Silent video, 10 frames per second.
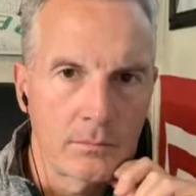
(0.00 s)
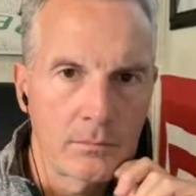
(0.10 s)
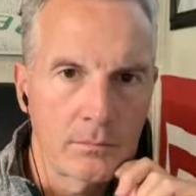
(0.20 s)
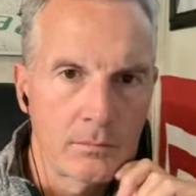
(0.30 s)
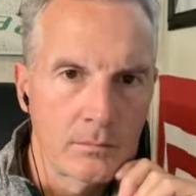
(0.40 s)

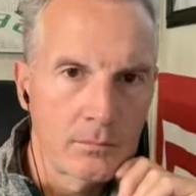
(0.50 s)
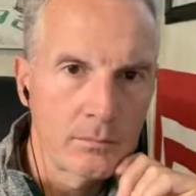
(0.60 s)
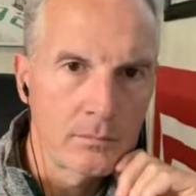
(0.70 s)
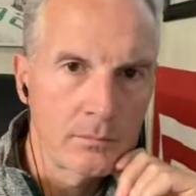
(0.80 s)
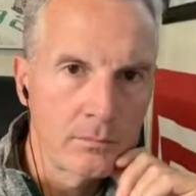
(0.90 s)

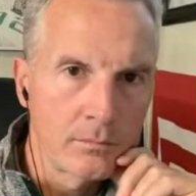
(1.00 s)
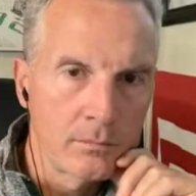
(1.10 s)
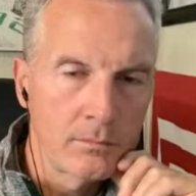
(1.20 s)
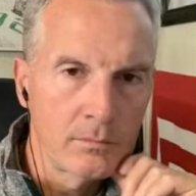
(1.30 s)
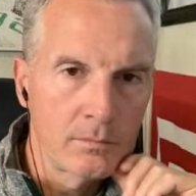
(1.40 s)

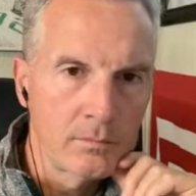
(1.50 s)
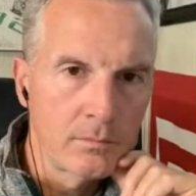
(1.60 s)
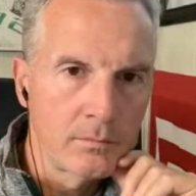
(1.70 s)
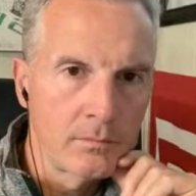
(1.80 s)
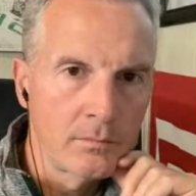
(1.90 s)

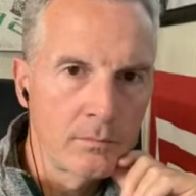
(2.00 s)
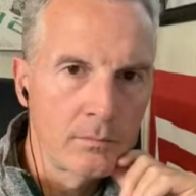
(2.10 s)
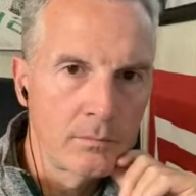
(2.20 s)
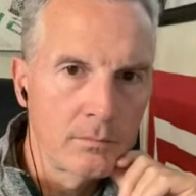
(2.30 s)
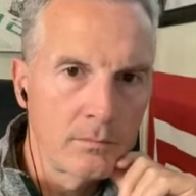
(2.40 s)

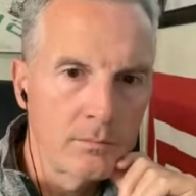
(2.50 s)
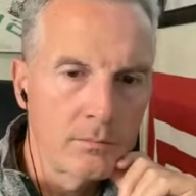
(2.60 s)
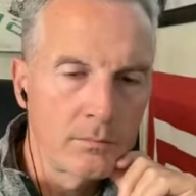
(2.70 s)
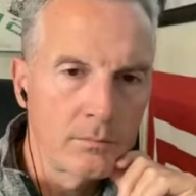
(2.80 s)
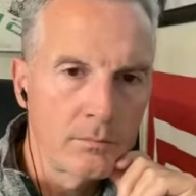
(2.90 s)
[no speech]